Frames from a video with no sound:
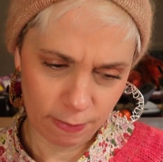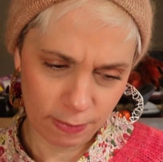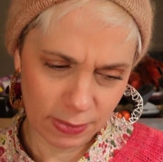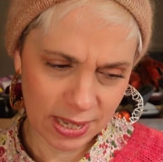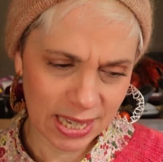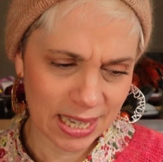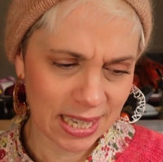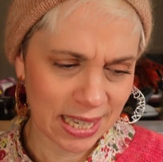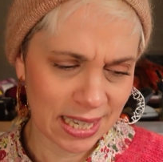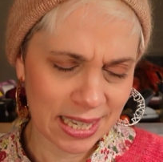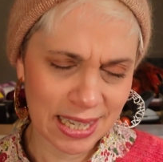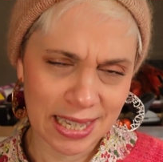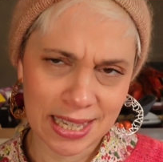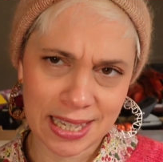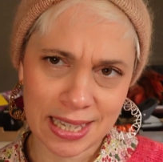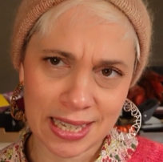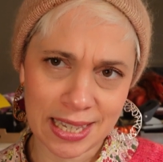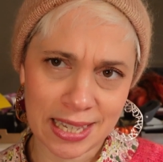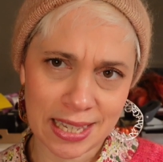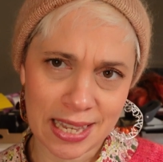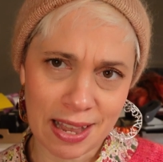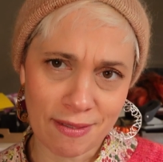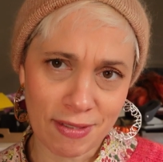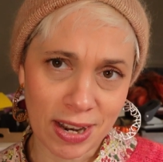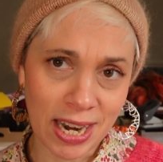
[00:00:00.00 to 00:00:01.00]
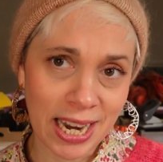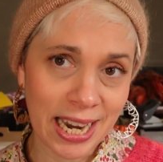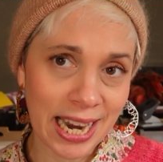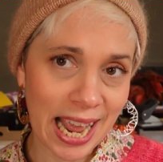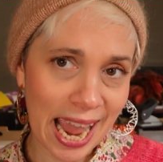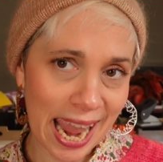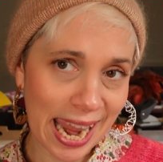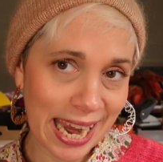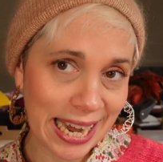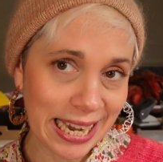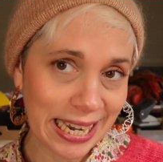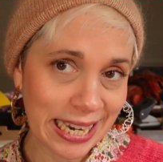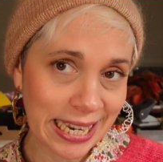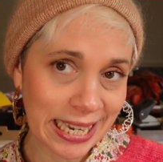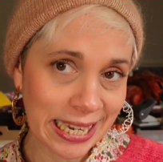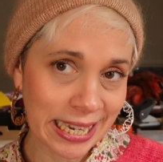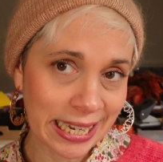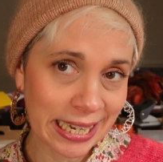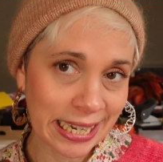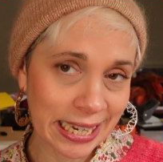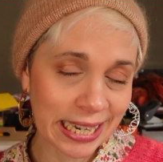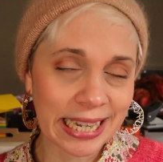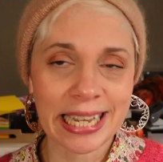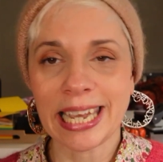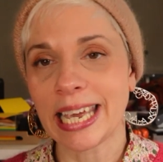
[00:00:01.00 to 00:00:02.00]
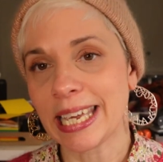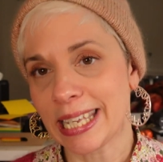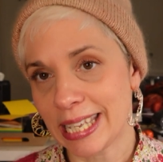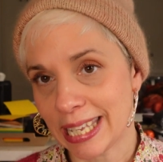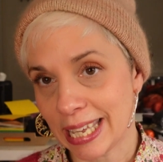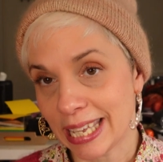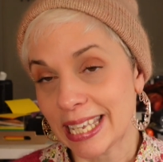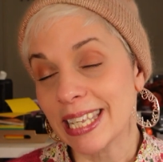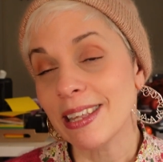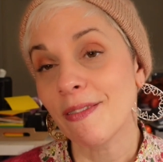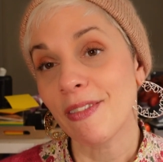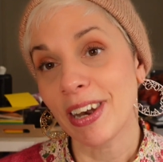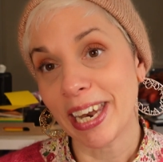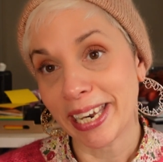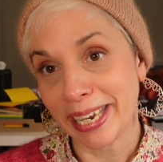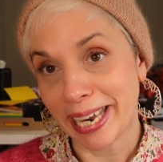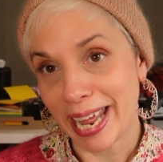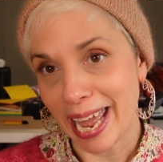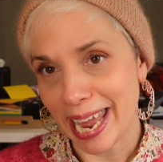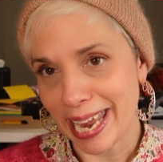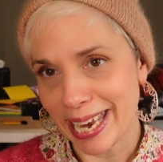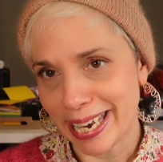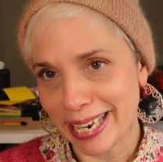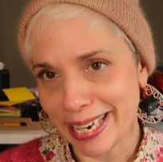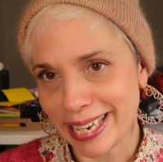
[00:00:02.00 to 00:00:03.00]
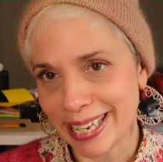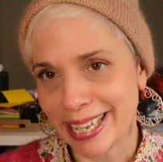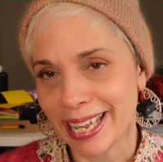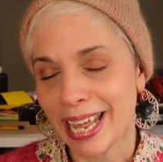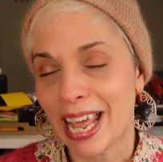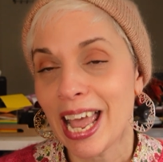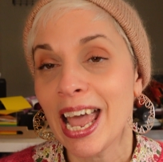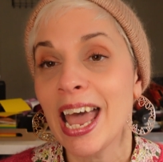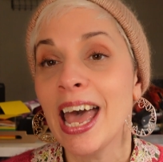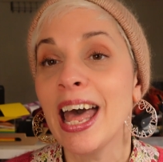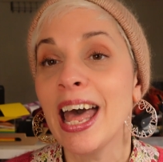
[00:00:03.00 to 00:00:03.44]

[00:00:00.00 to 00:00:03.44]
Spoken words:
7 and 8. Yes, 7 and 8.